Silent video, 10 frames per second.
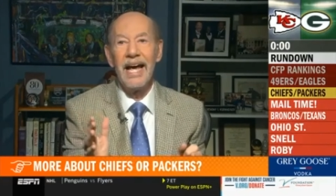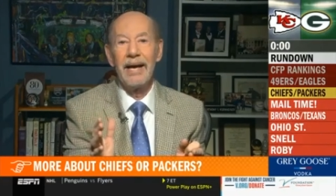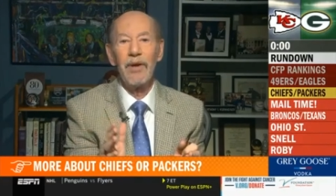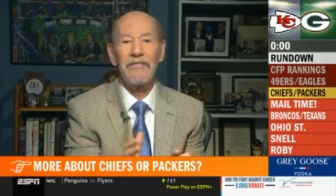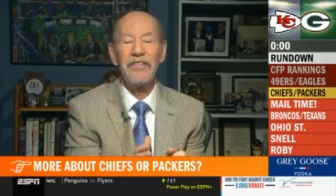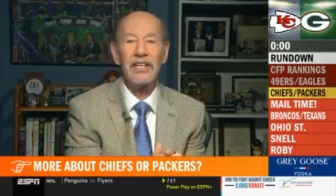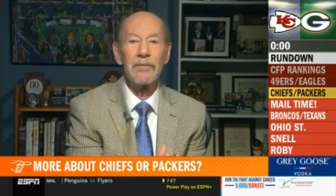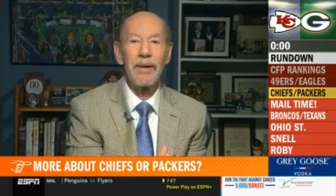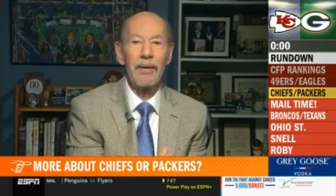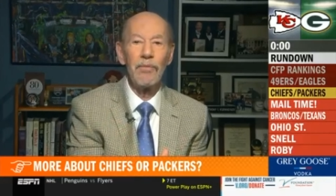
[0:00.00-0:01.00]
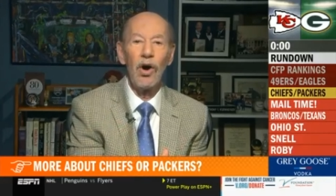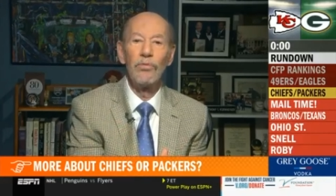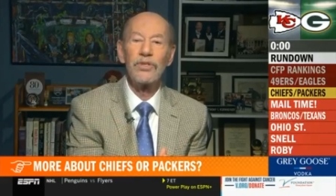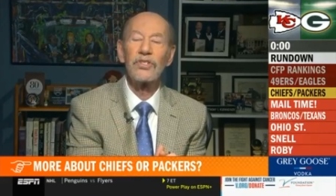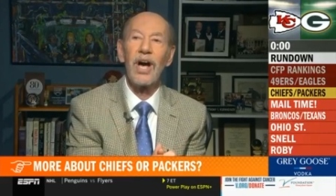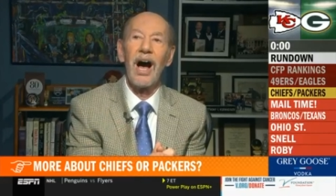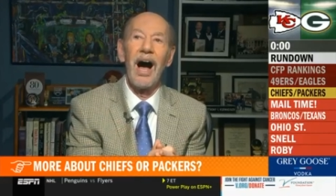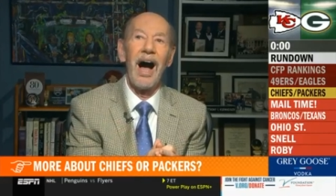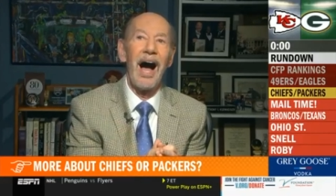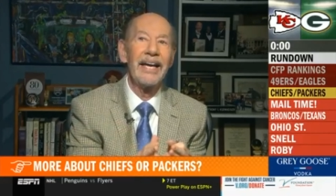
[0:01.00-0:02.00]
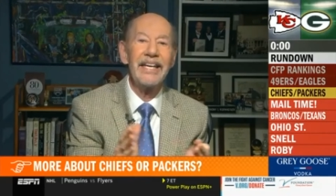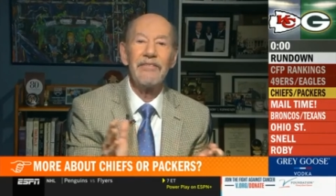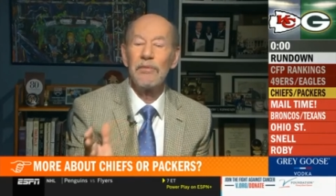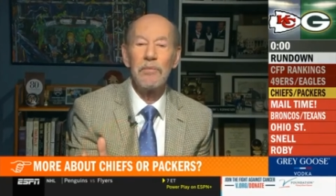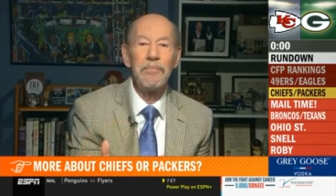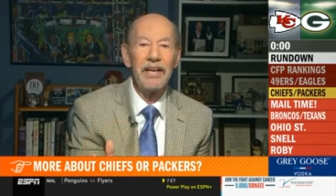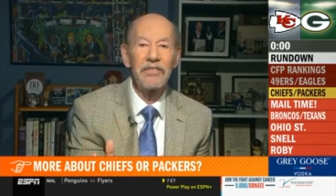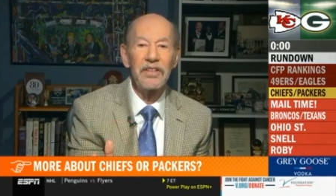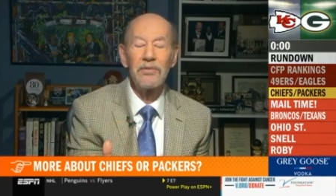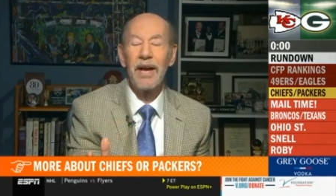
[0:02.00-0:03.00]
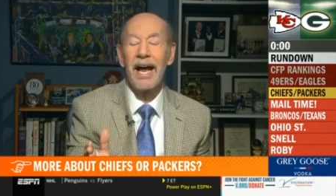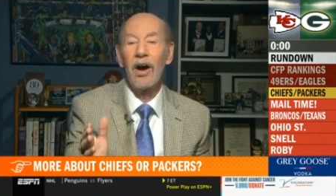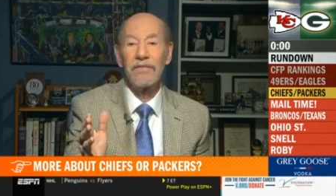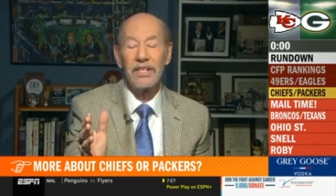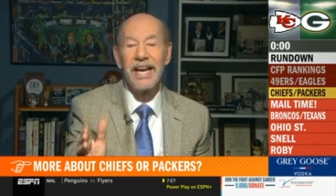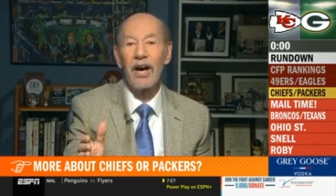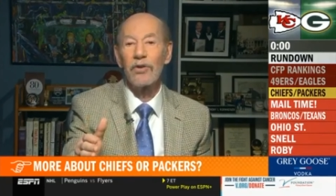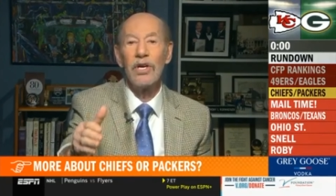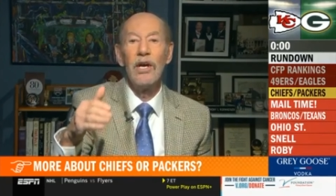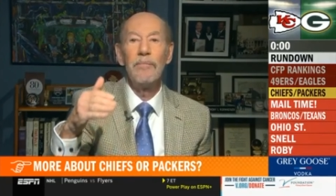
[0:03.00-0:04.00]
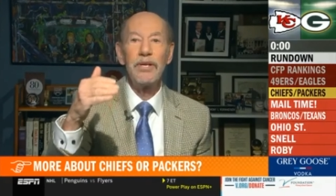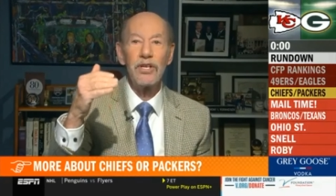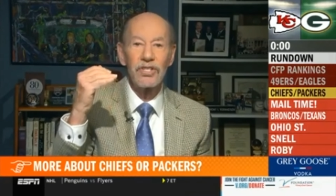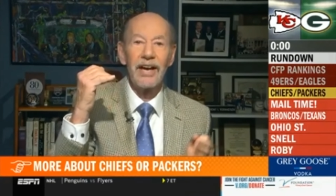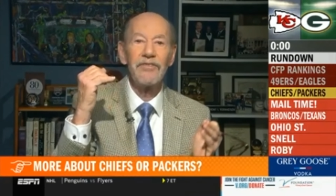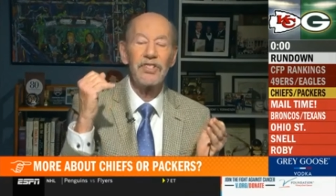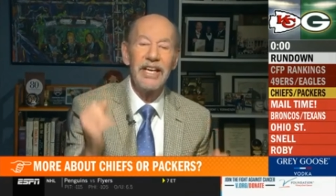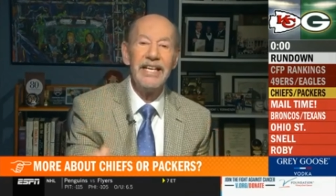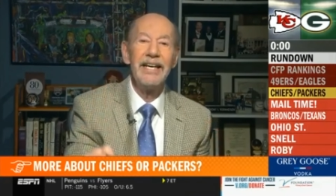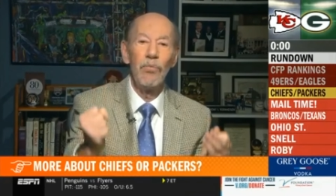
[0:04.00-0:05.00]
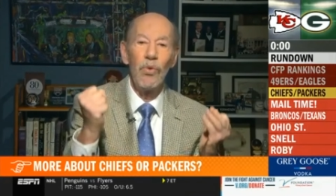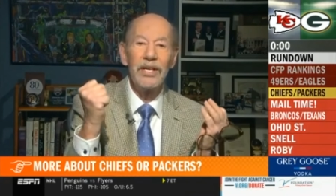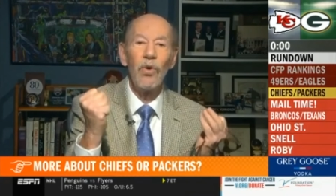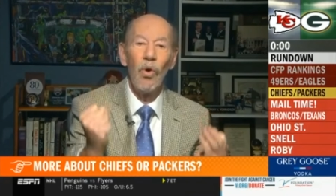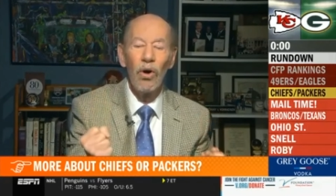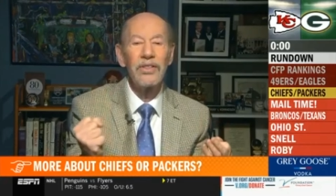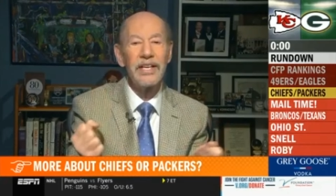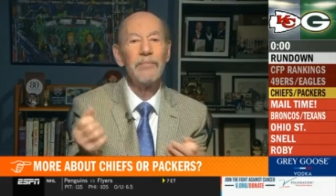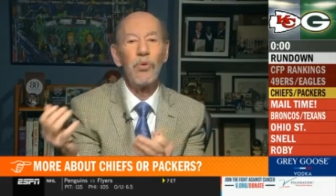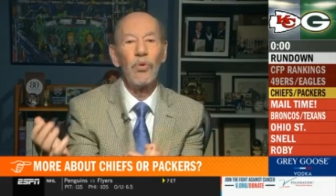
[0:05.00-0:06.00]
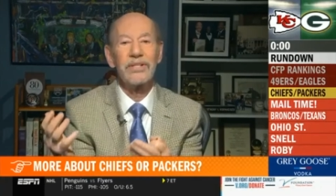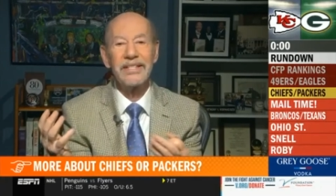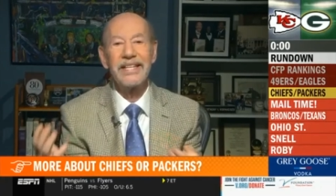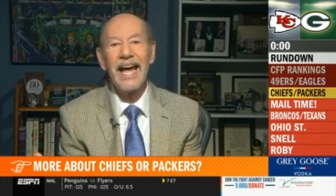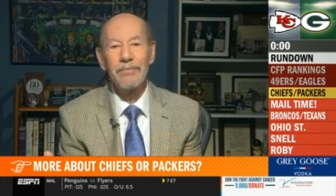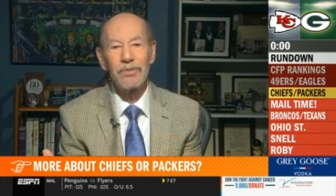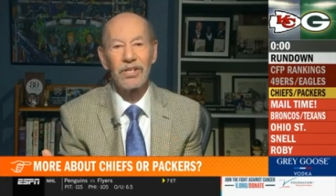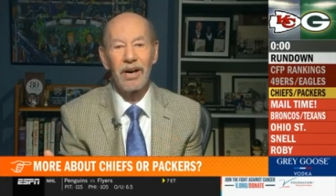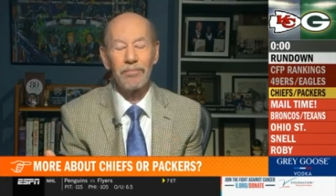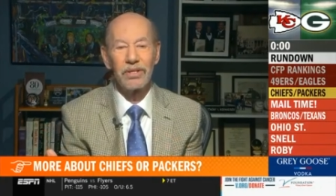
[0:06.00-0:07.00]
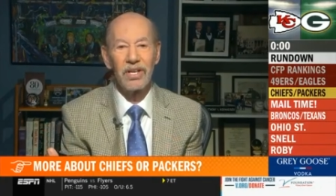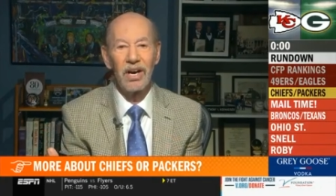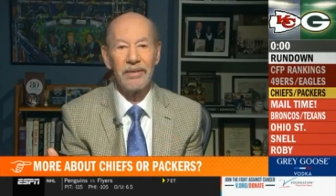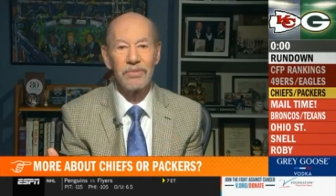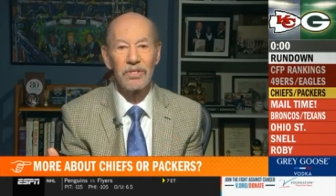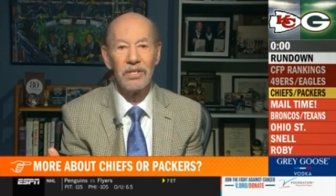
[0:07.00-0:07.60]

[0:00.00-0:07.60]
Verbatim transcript: And my feeling about Mahomes is I give him the benefit of the, of the doubt because I've seen him win all the important games a couple yeah. of times.